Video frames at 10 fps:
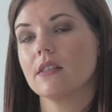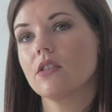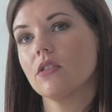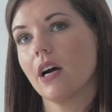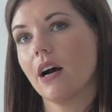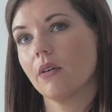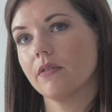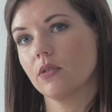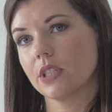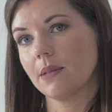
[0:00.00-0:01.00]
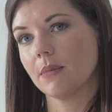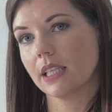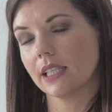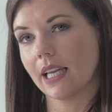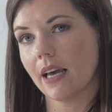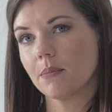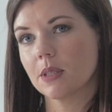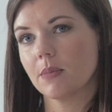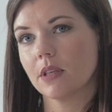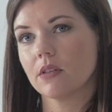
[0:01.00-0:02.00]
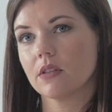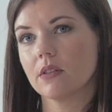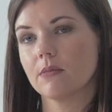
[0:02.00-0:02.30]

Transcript: the 2-hour, 40-minute lapse, because